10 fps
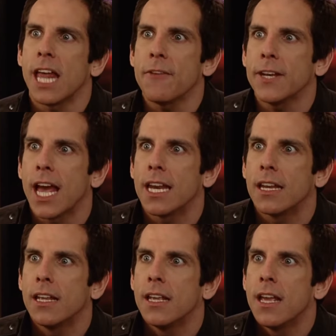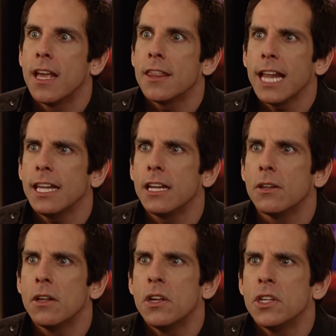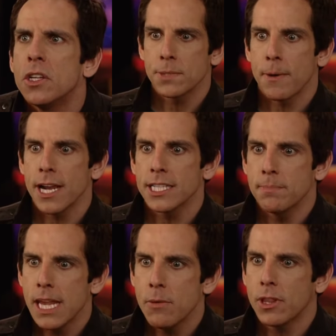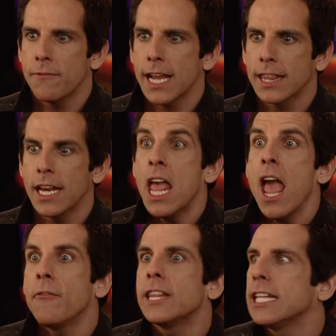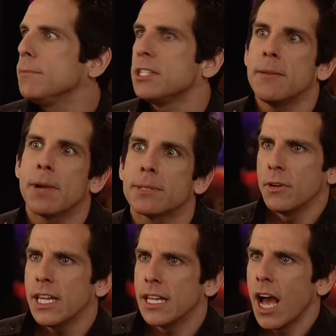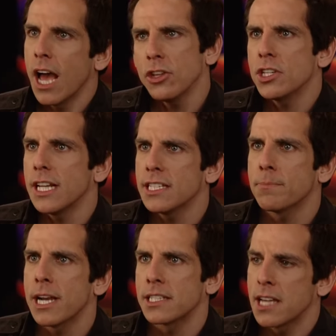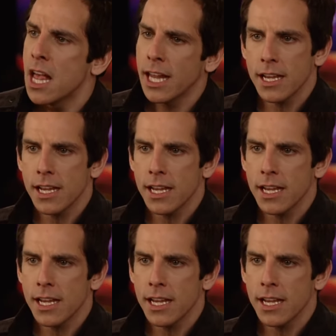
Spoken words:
informed me about this earlier, that everything here come to life at night. I wouldn't continue the job